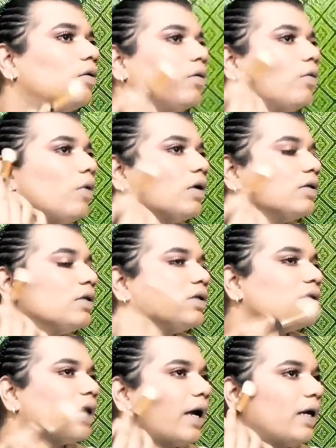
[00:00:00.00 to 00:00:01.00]
once this
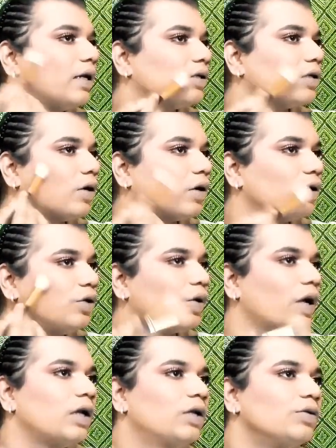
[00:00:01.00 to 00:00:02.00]
side is on, you
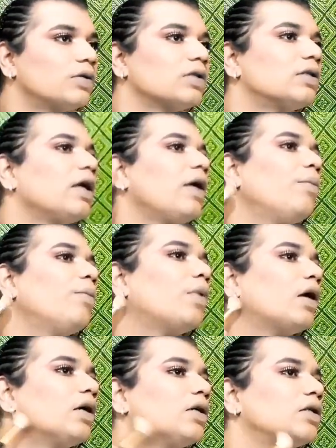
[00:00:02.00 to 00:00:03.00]
can use the same
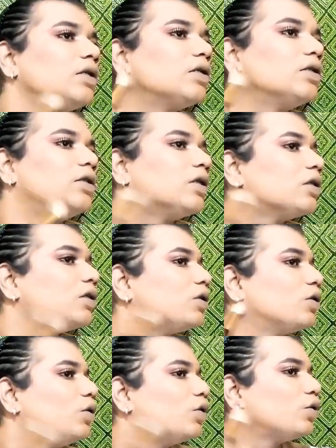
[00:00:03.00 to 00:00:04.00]
brush just to
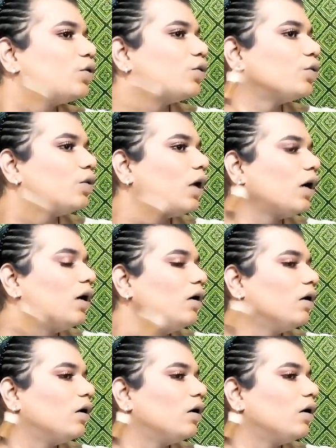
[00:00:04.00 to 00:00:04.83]
go through the